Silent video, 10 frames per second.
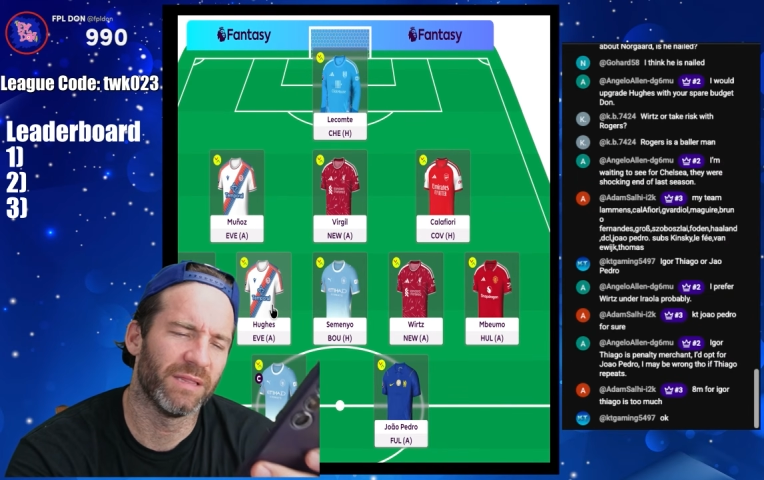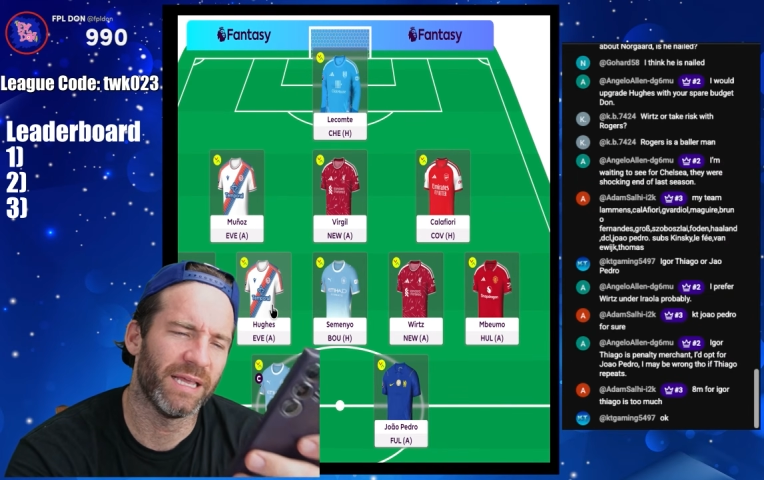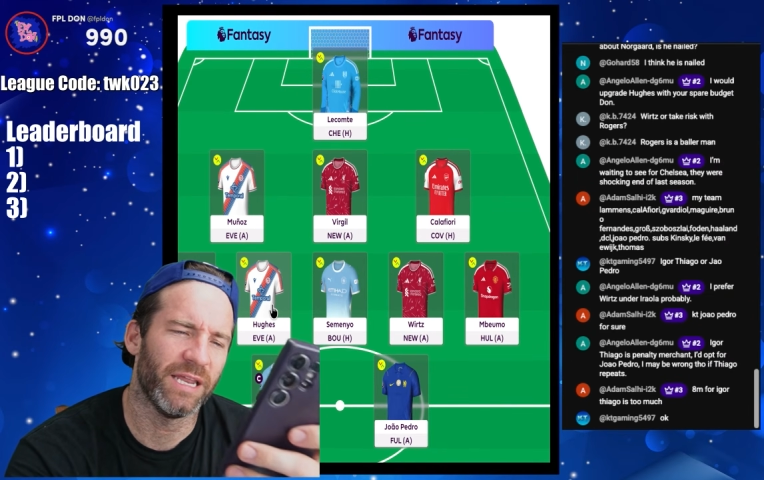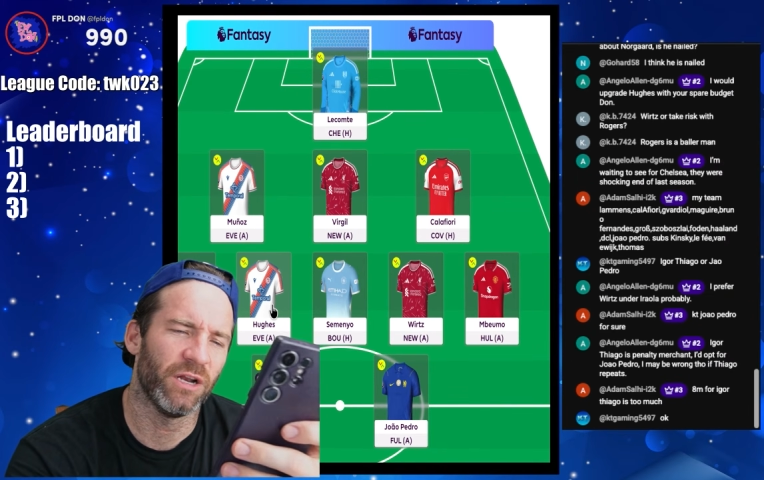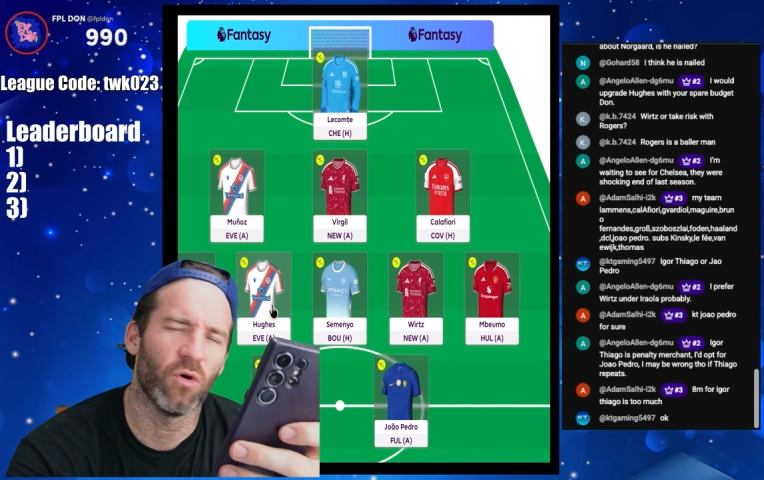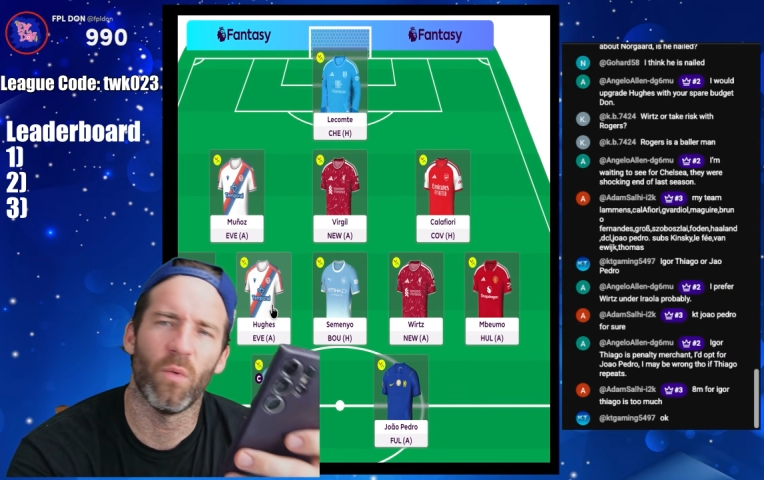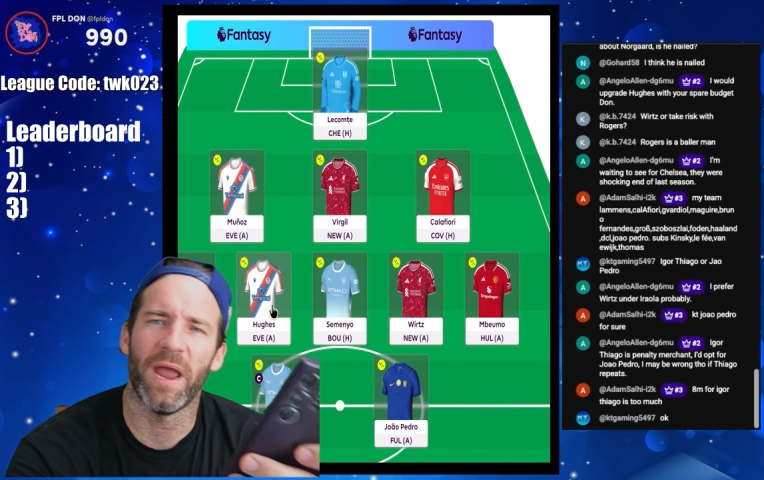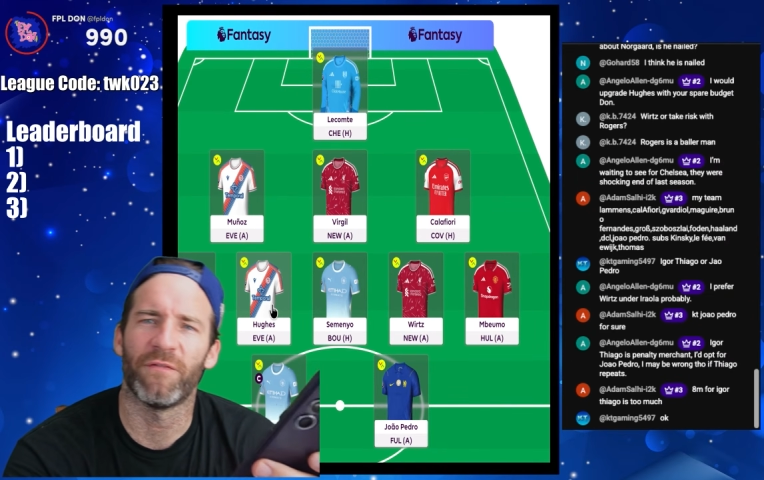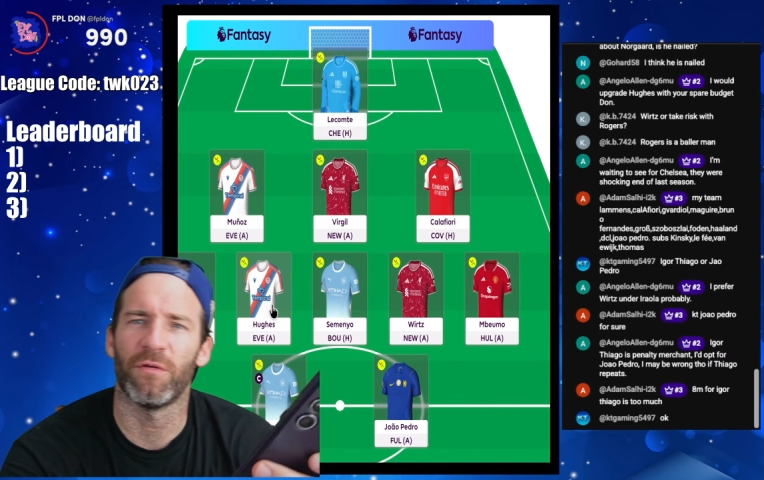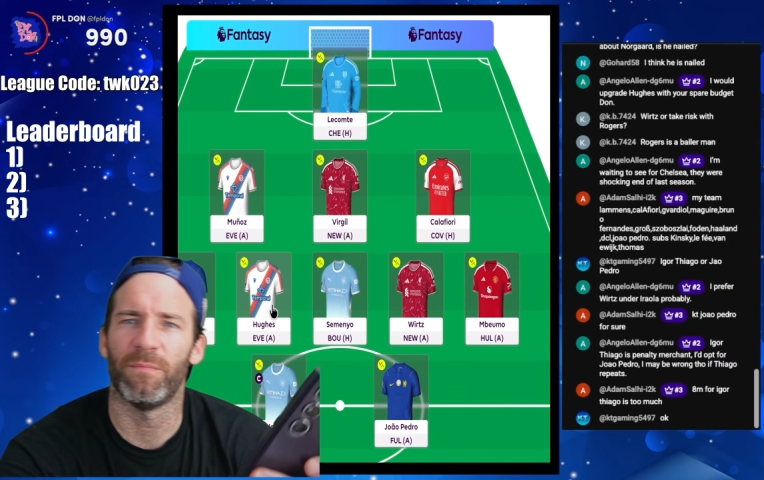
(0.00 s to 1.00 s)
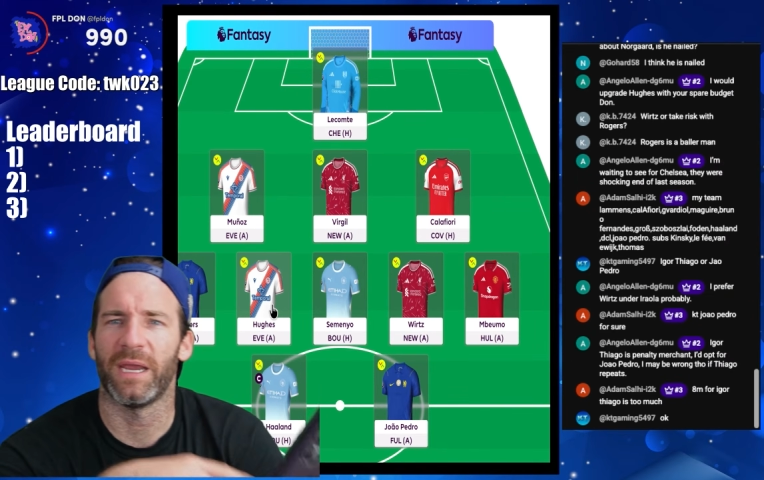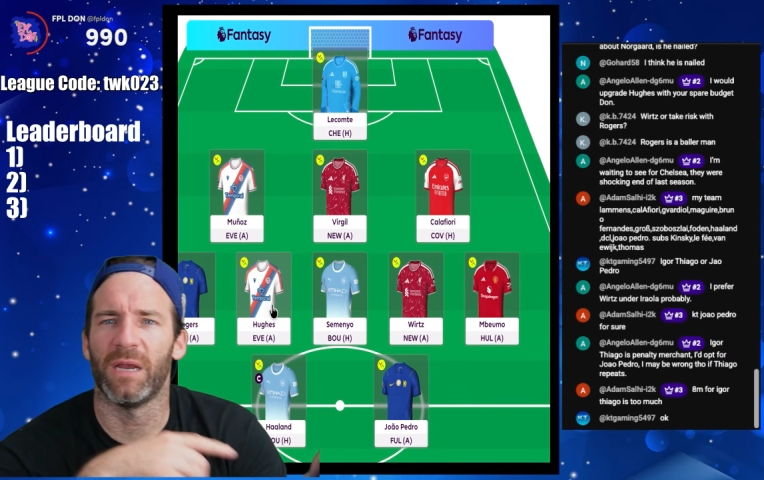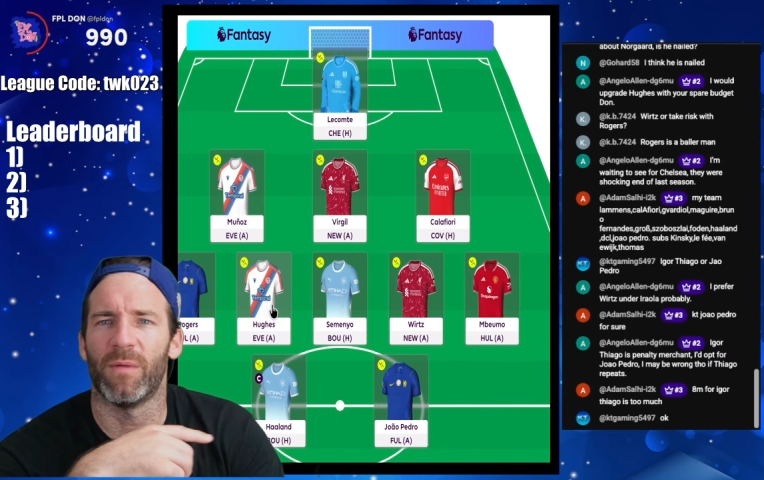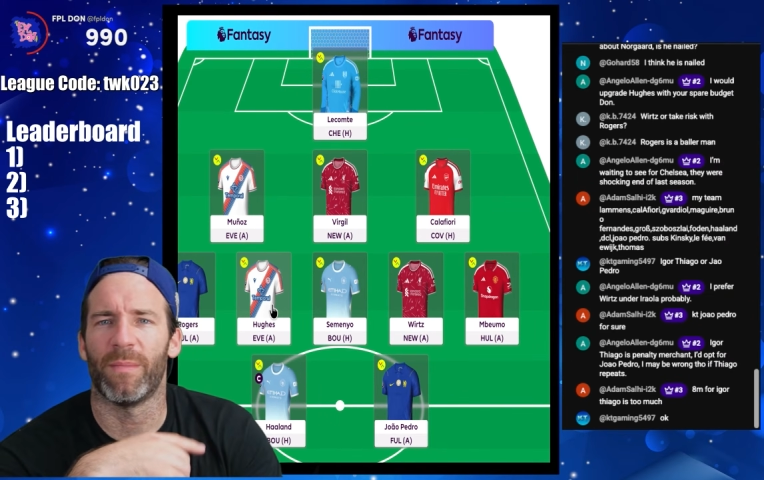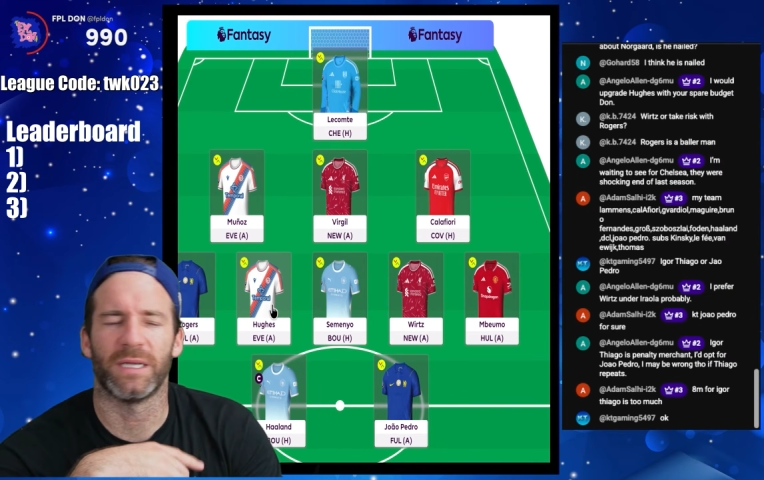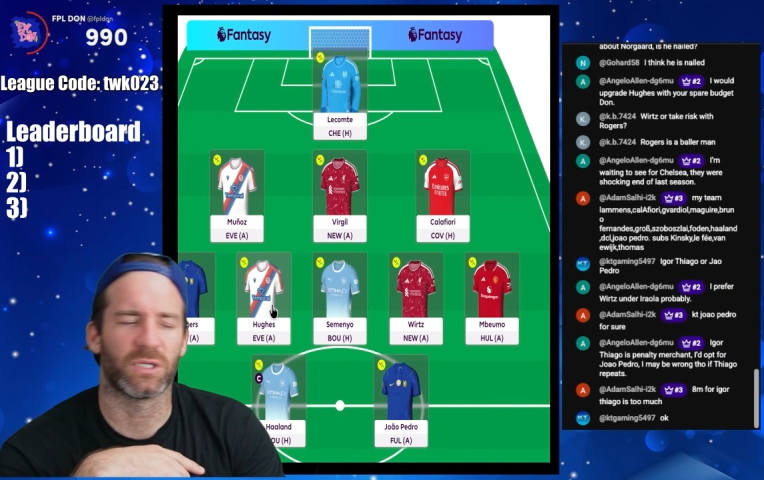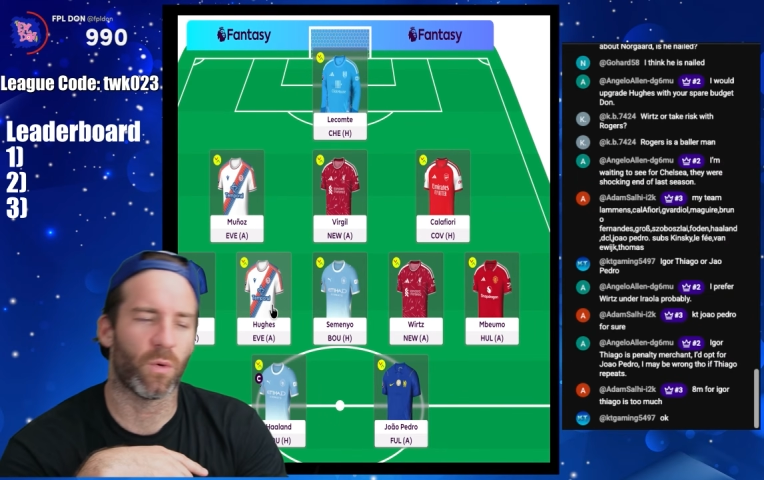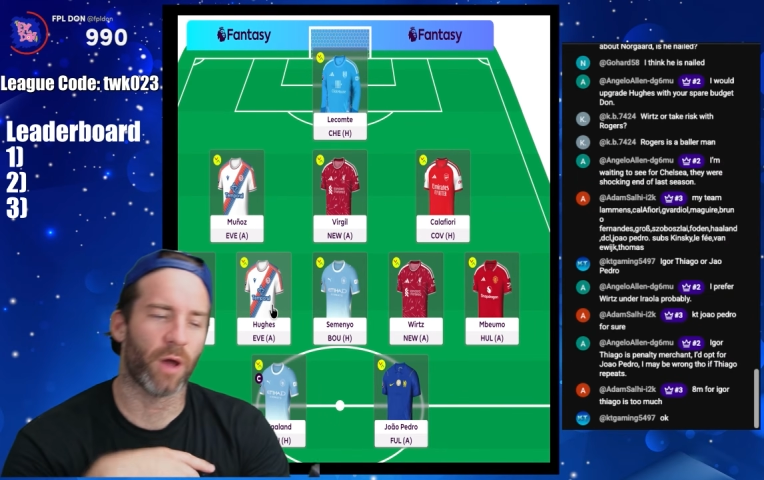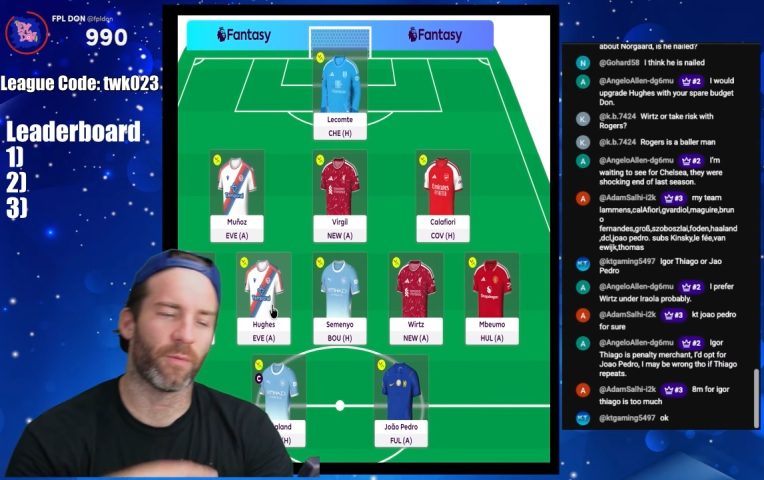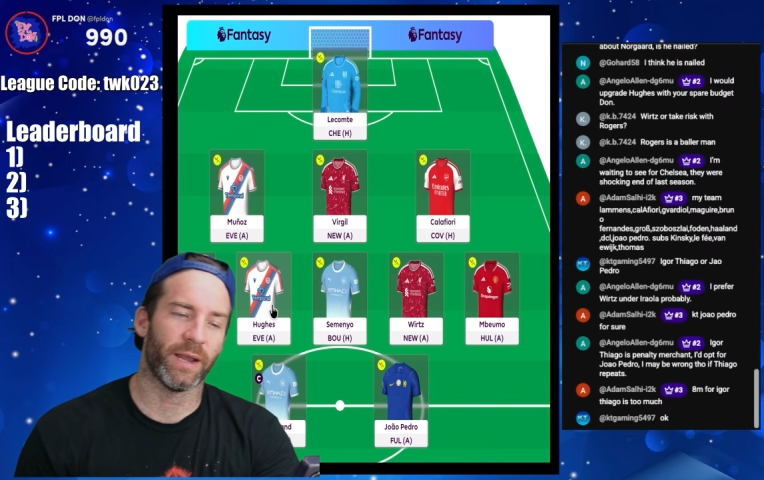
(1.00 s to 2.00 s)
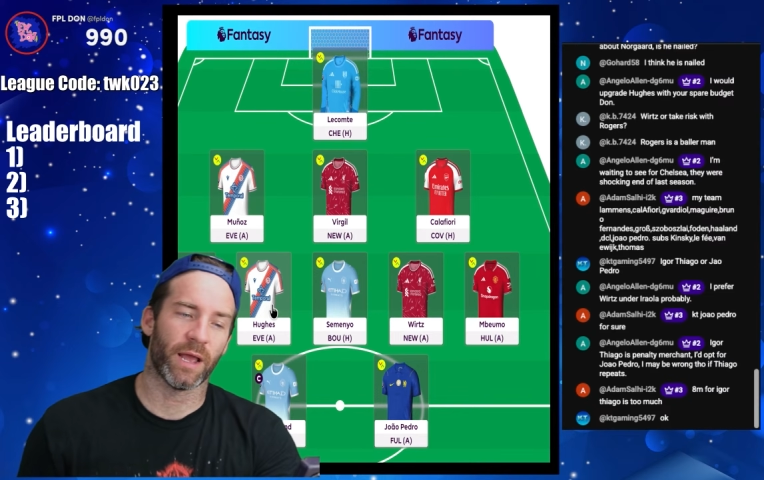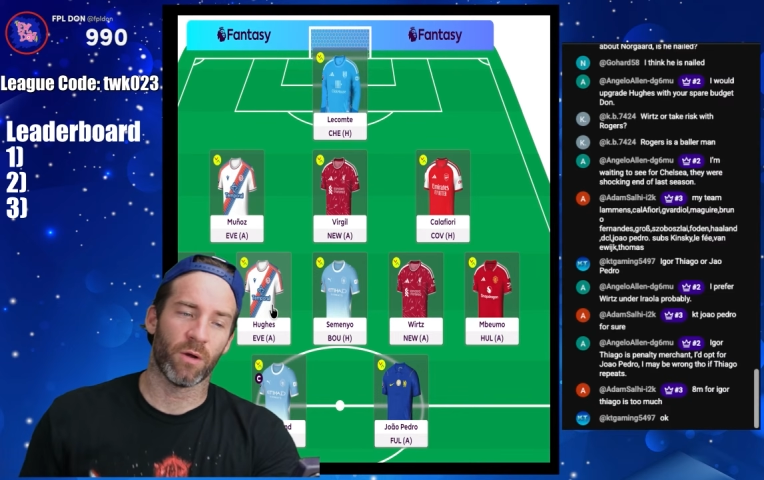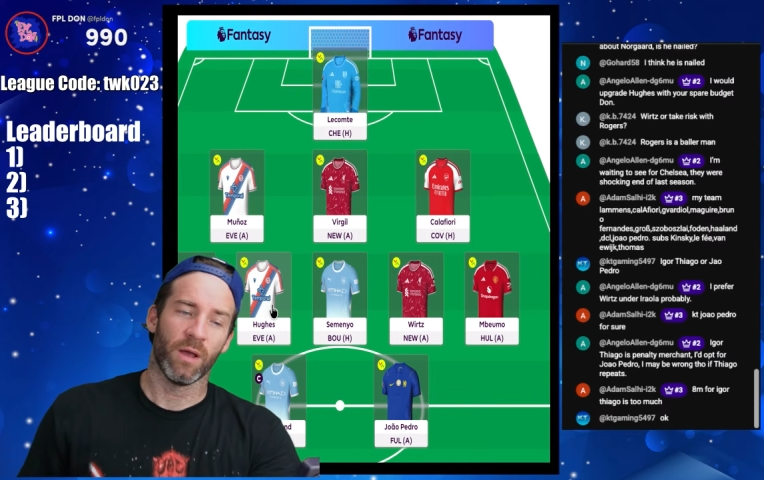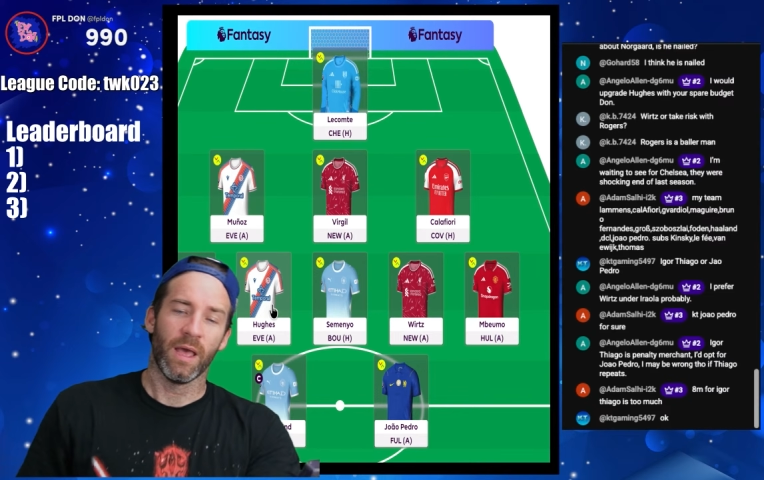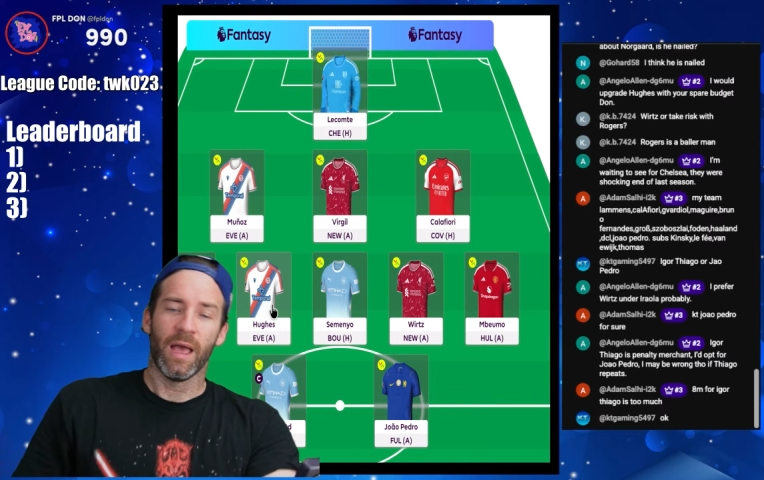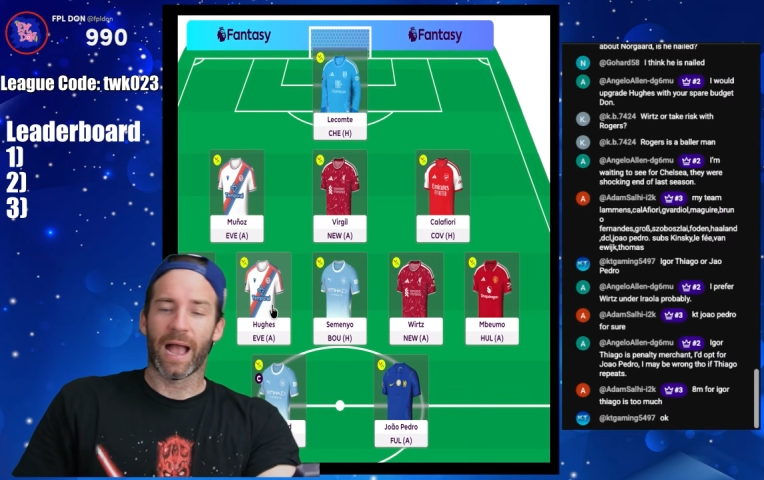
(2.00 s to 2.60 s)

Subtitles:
leaning away from picking him on my squad right now.